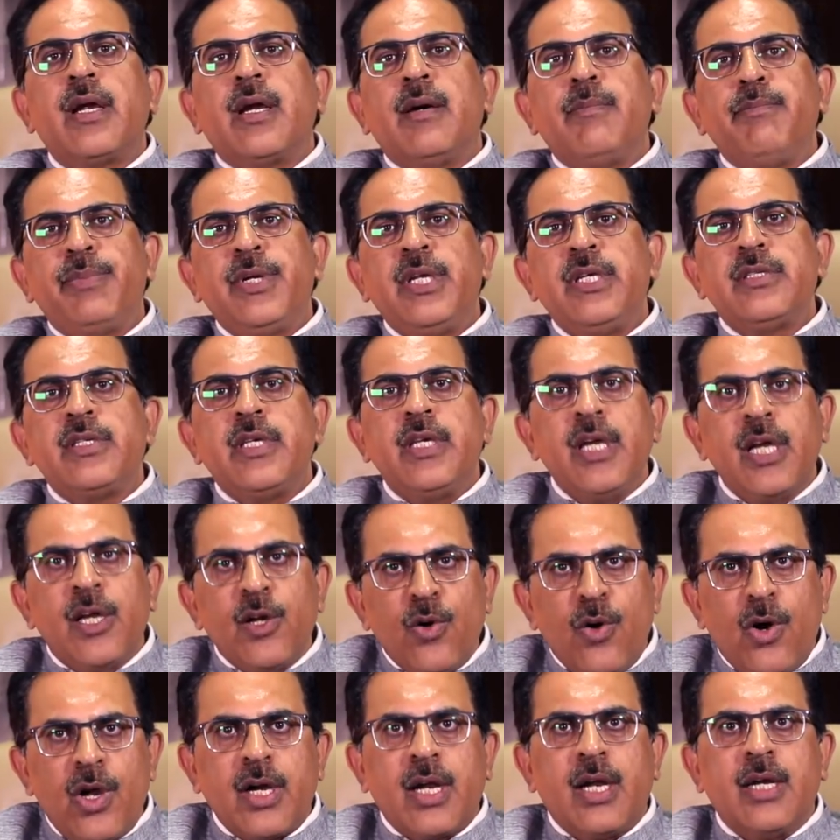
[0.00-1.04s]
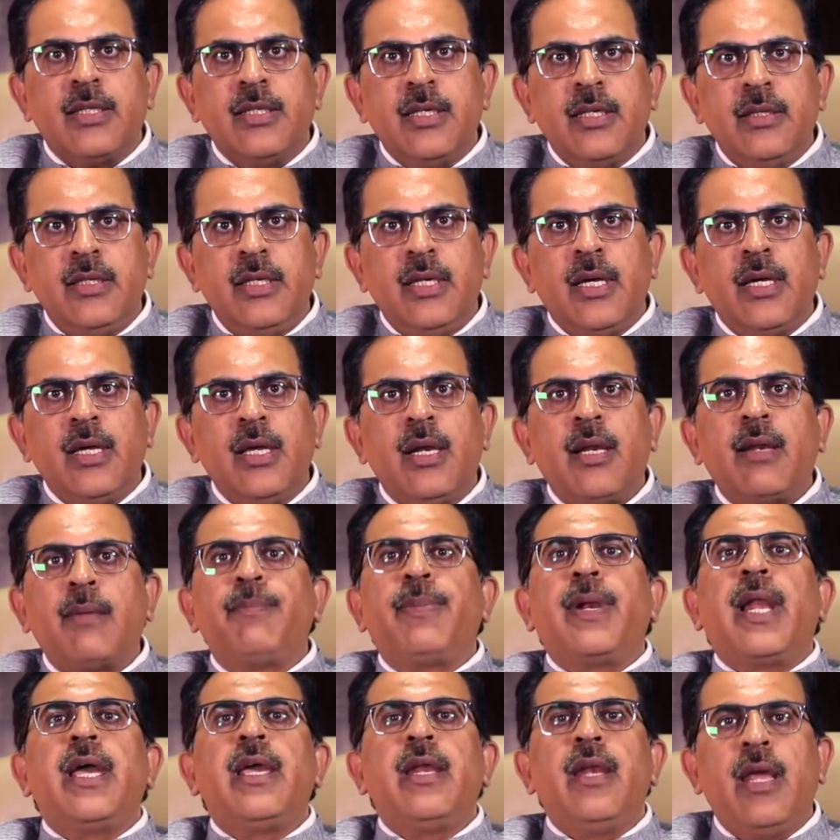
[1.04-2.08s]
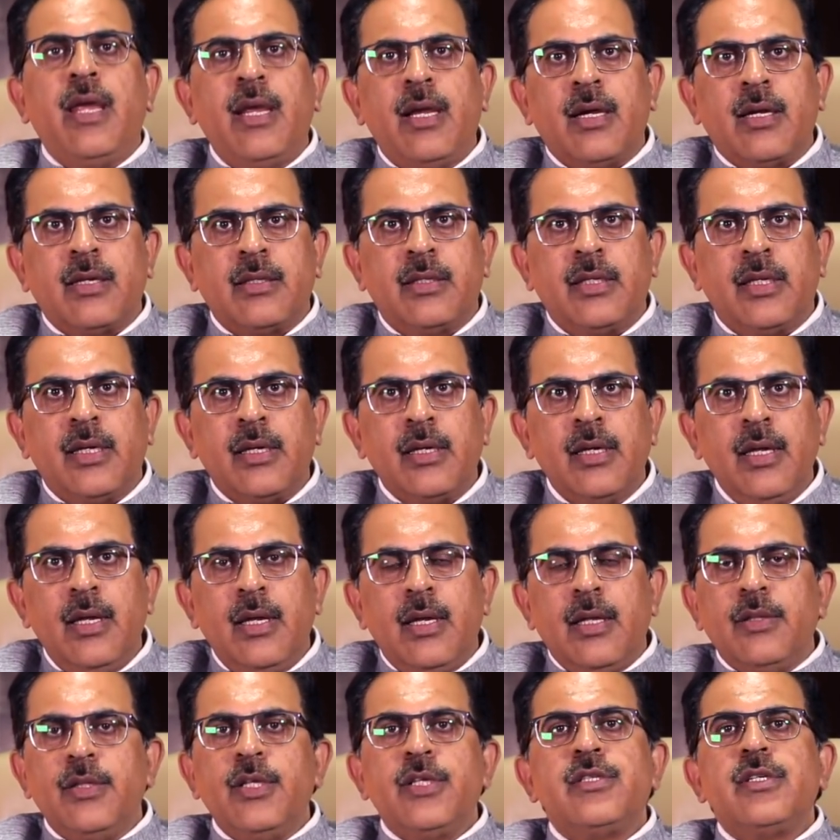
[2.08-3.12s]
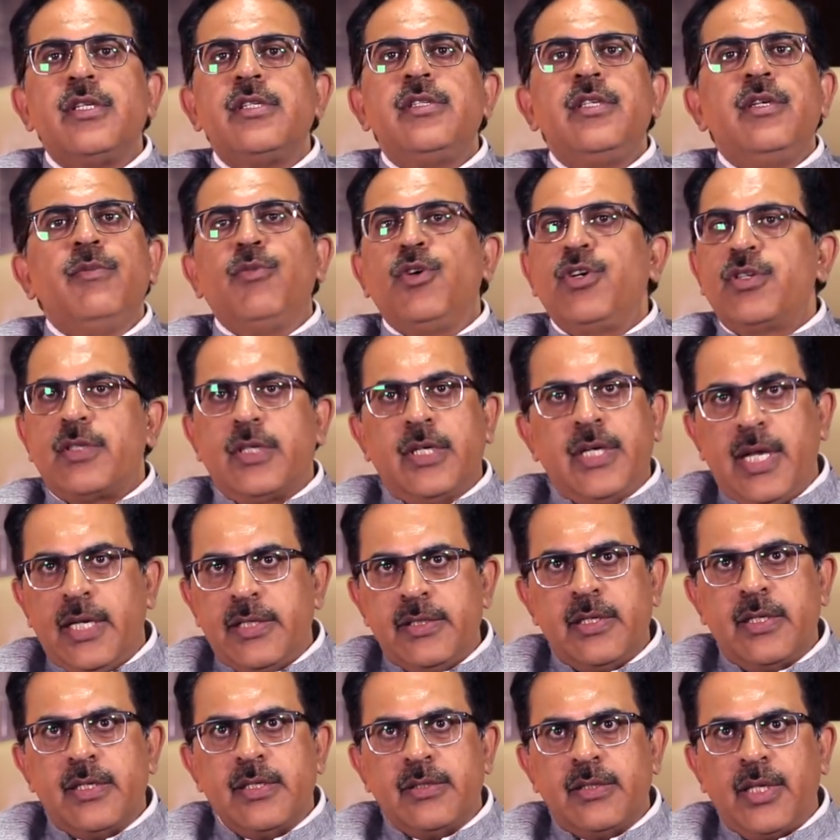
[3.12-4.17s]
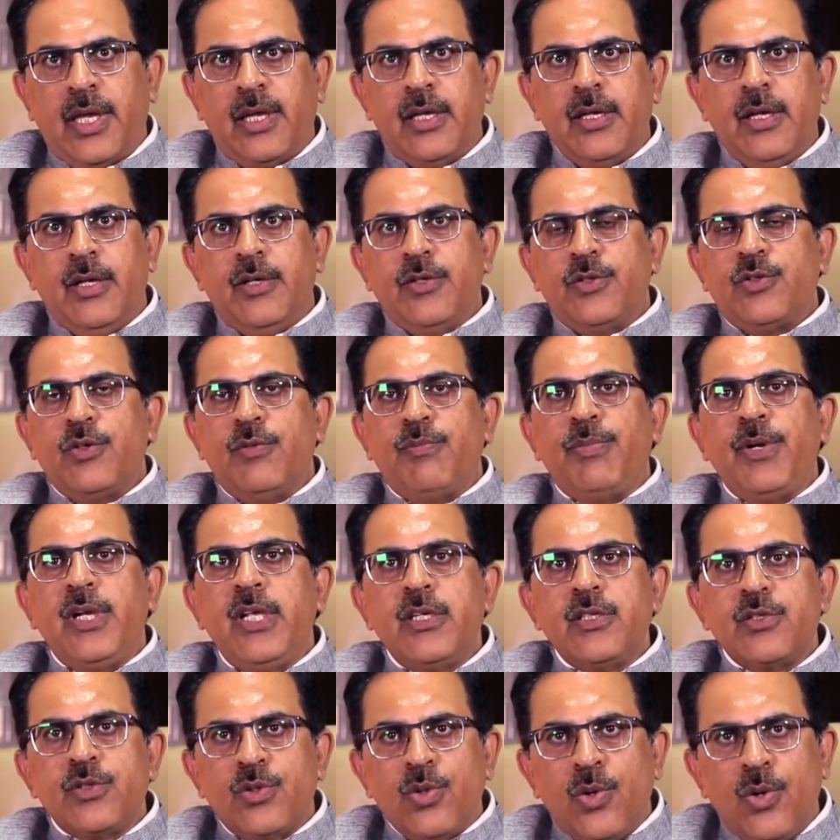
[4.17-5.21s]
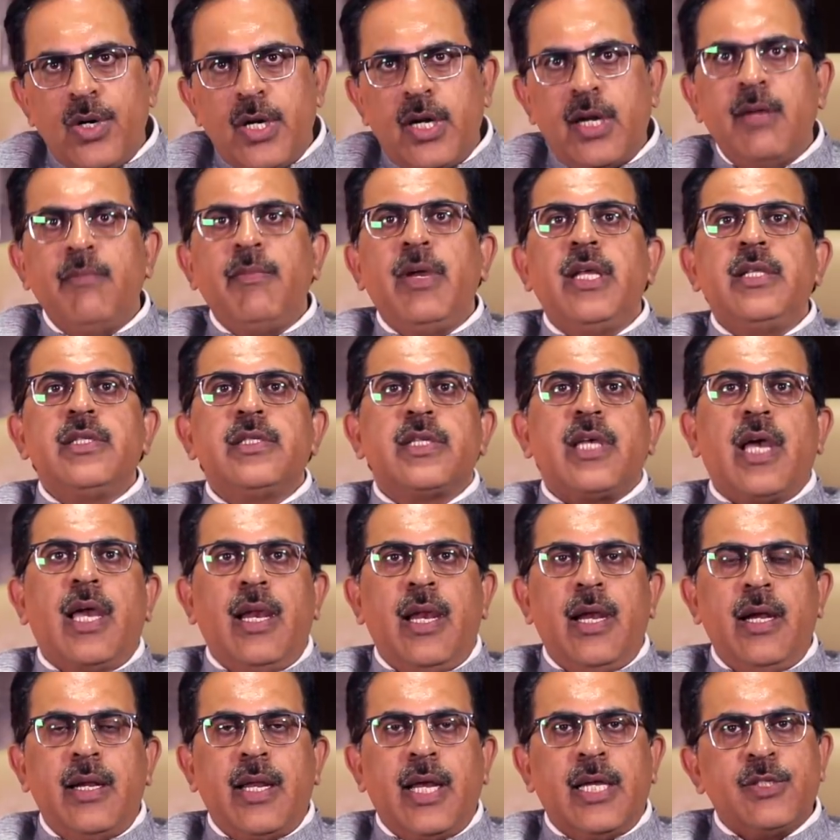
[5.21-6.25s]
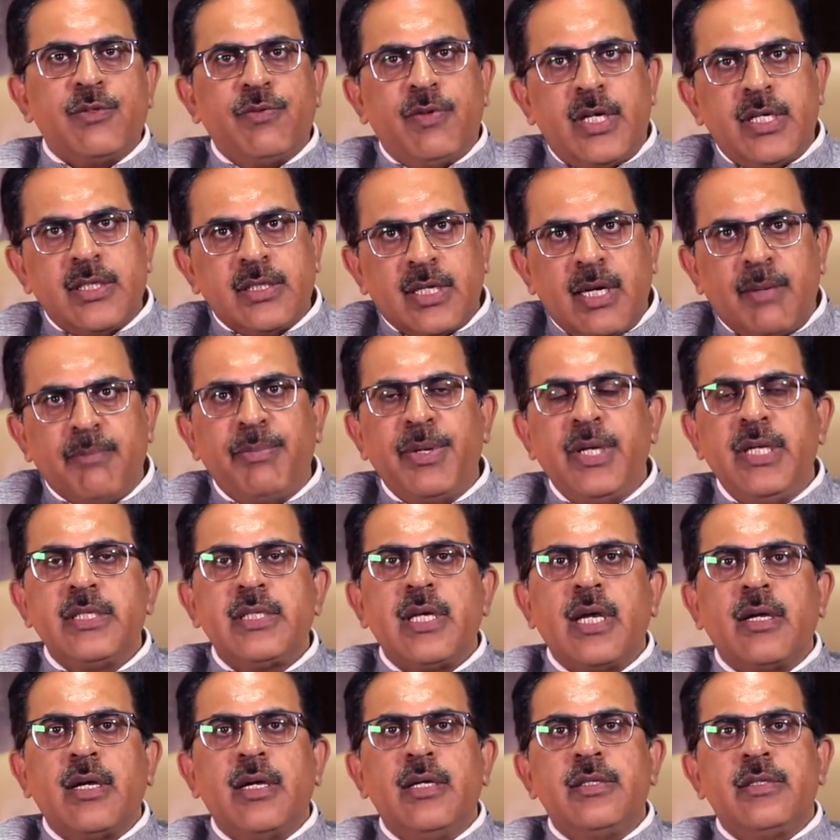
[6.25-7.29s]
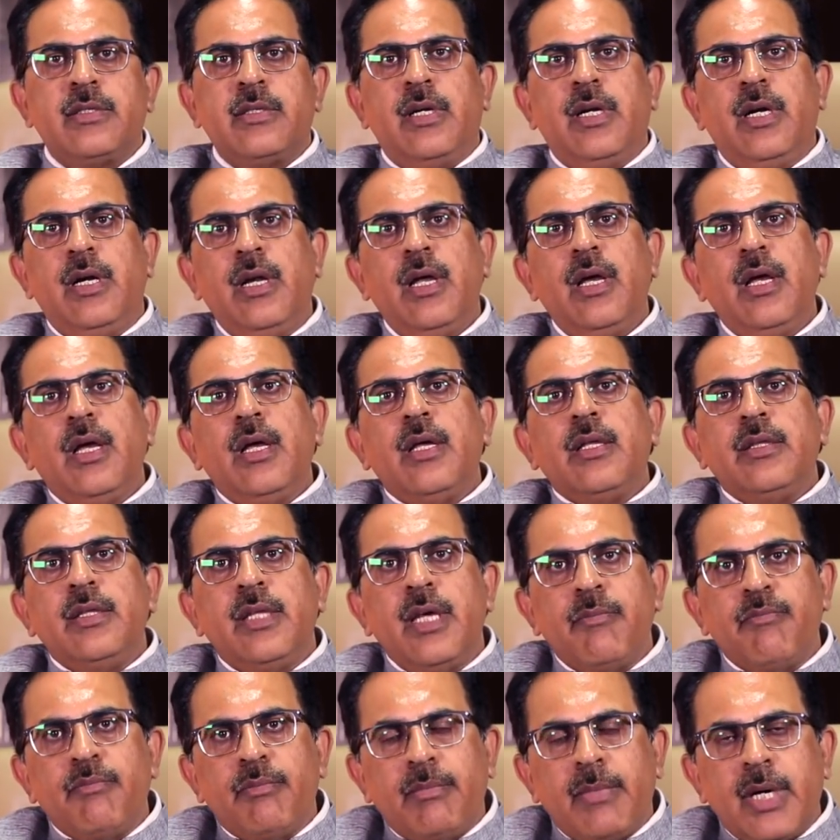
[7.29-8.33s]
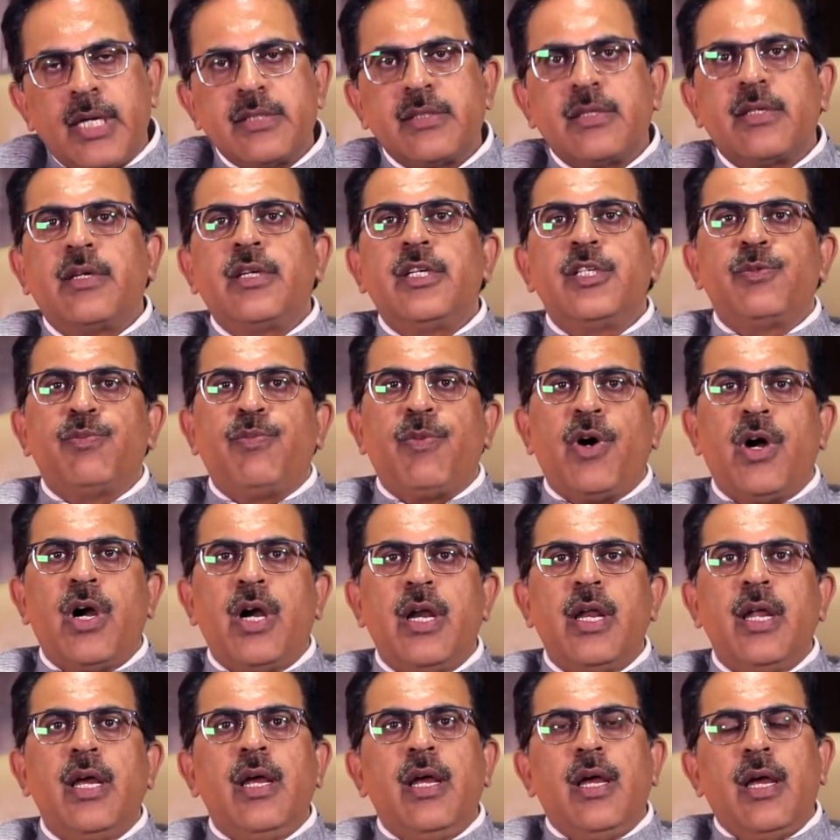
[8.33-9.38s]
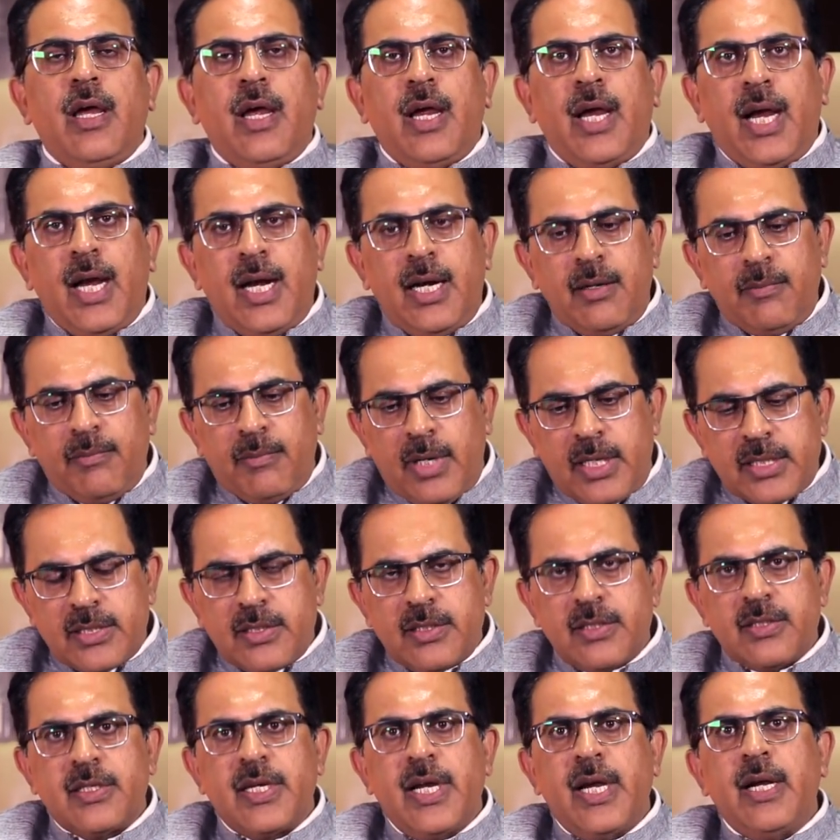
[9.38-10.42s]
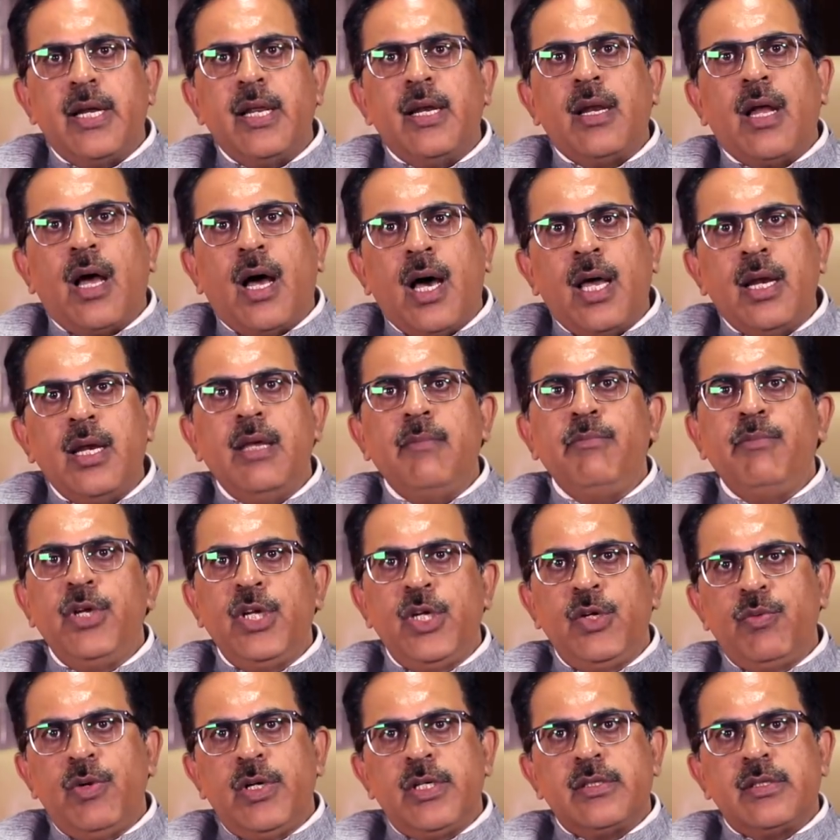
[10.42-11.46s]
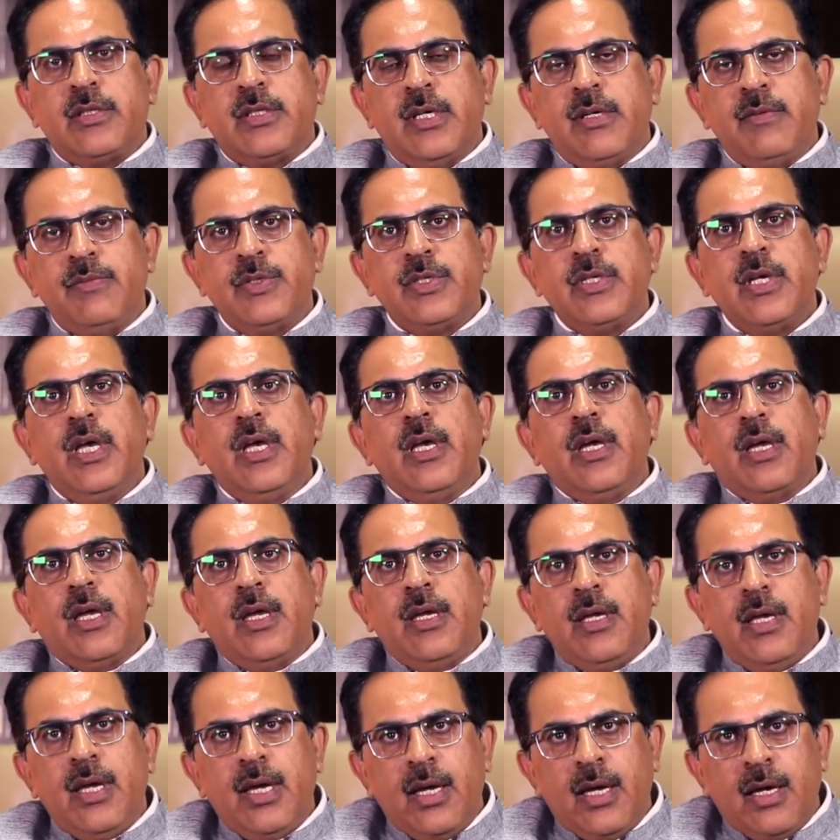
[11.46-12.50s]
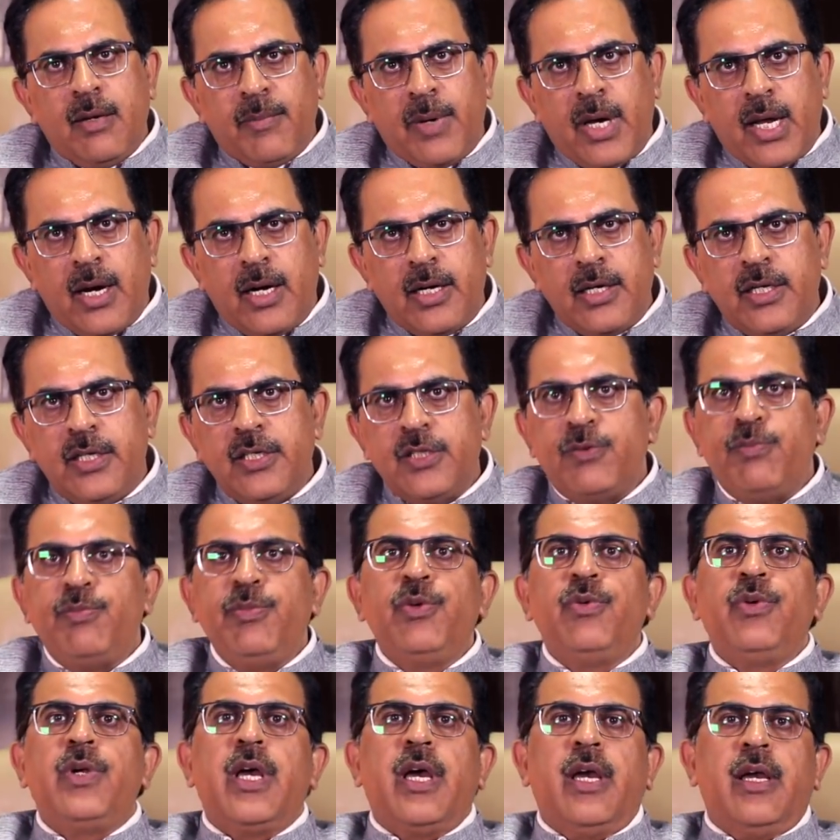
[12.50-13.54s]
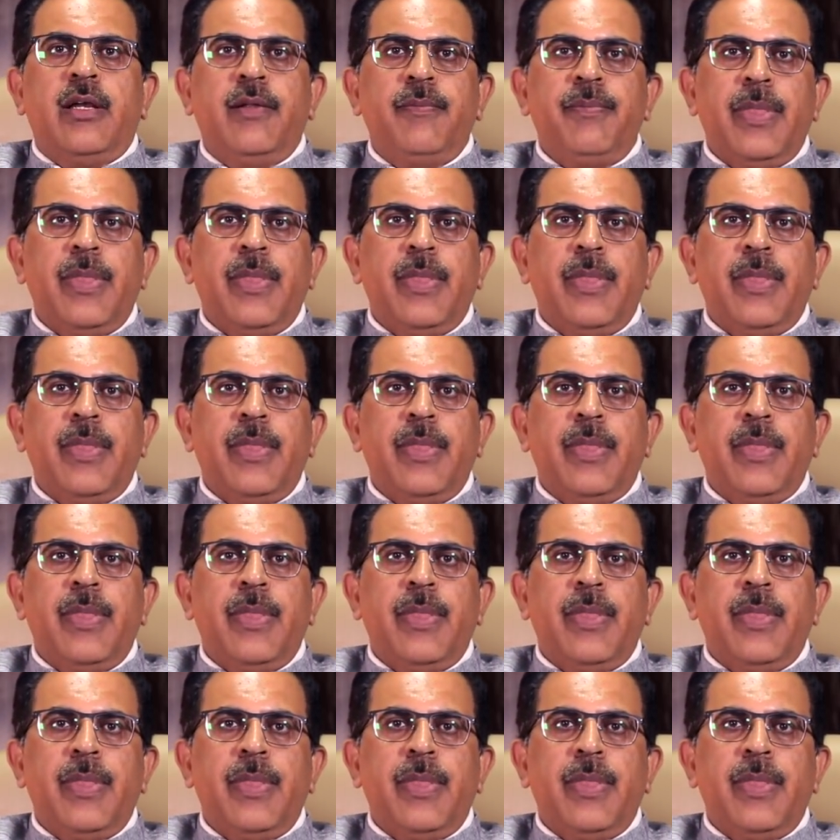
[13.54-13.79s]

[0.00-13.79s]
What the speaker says: baar companies ignore kar deti hain ki reply nahi karti hain. This is the most dangerous thing. So please don't remain silent. As far as companies are concerned, they must respond and must state in unambiguous terms ki ye hamara dispute hai.